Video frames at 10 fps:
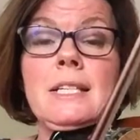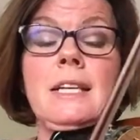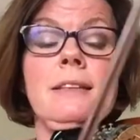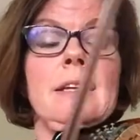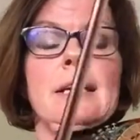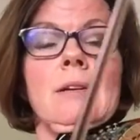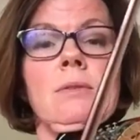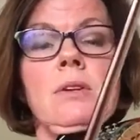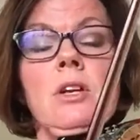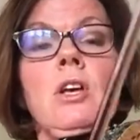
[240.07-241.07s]
together now.
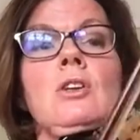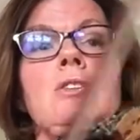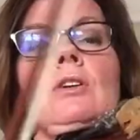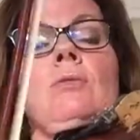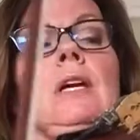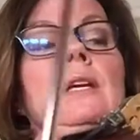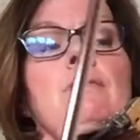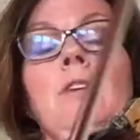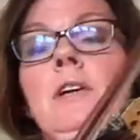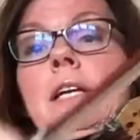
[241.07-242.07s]
So get your
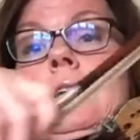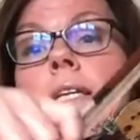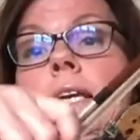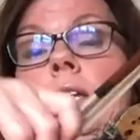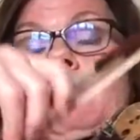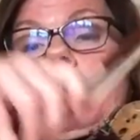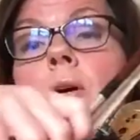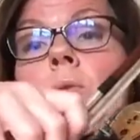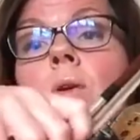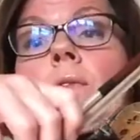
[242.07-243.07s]
violin, get your
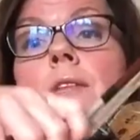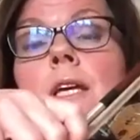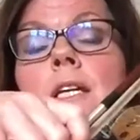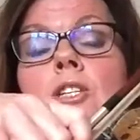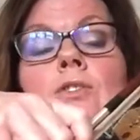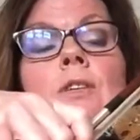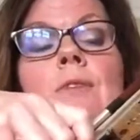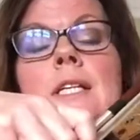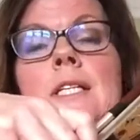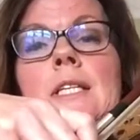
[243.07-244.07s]
bow on the A string
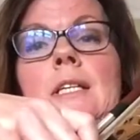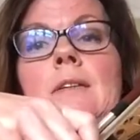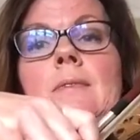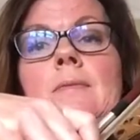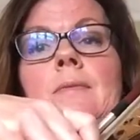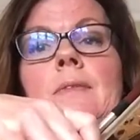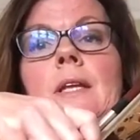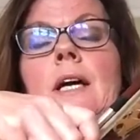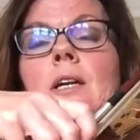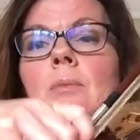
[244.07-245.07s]
ready,
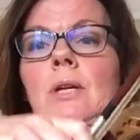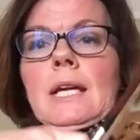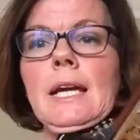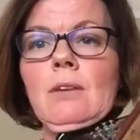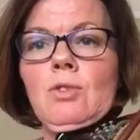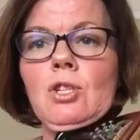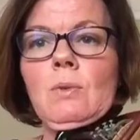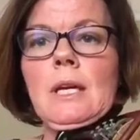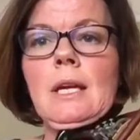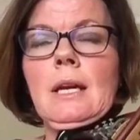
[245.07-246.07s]
and I'm going to count you
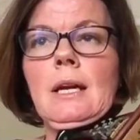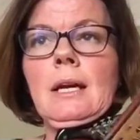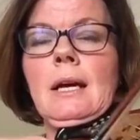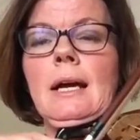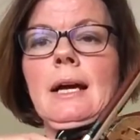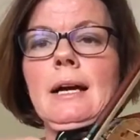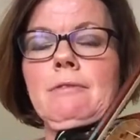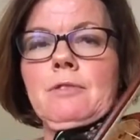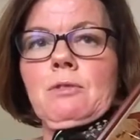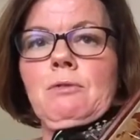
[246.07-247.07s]
in
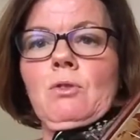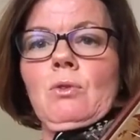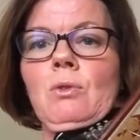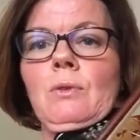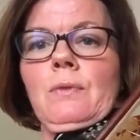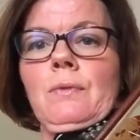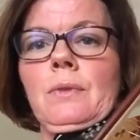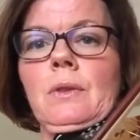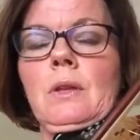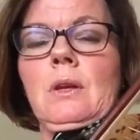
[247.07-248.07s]
after 4.
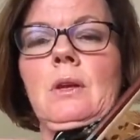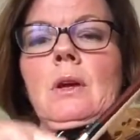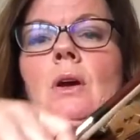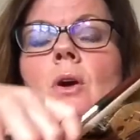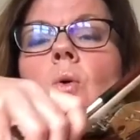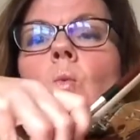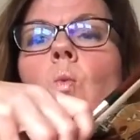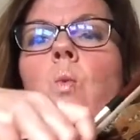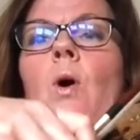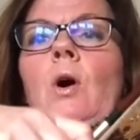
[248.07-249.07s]

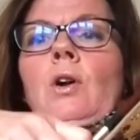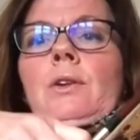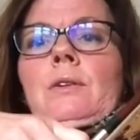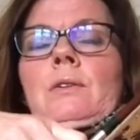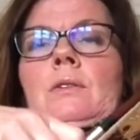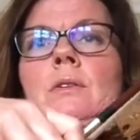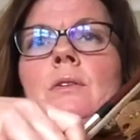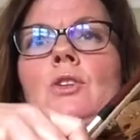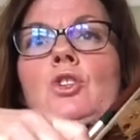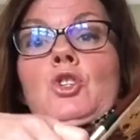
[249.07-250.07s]
1,
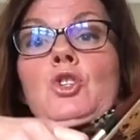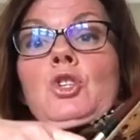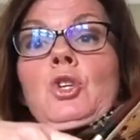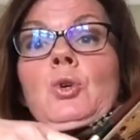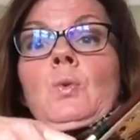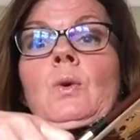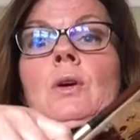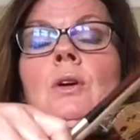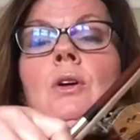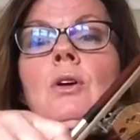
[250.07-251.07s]
2,
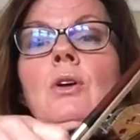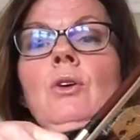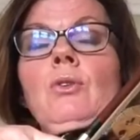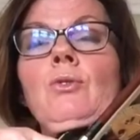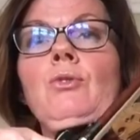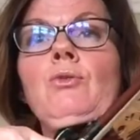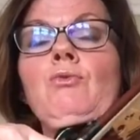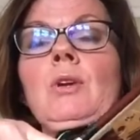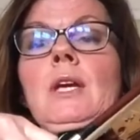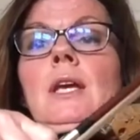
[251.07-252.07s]

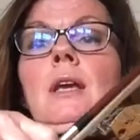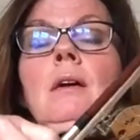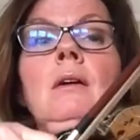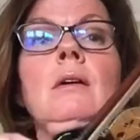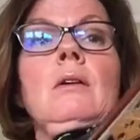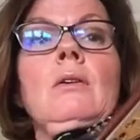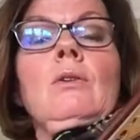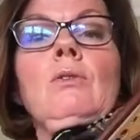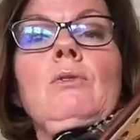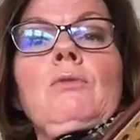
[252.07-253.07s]
3,
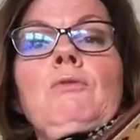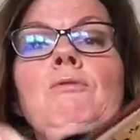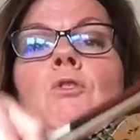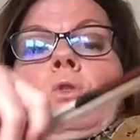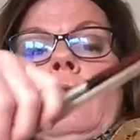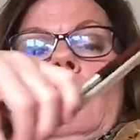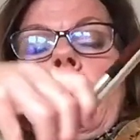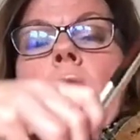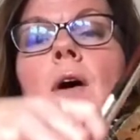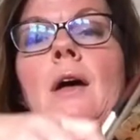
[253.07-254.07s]
4.
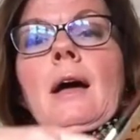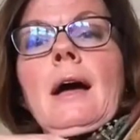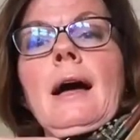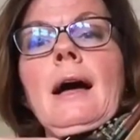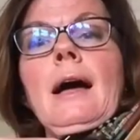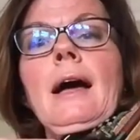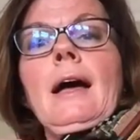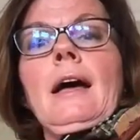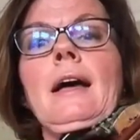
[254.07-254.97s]
A,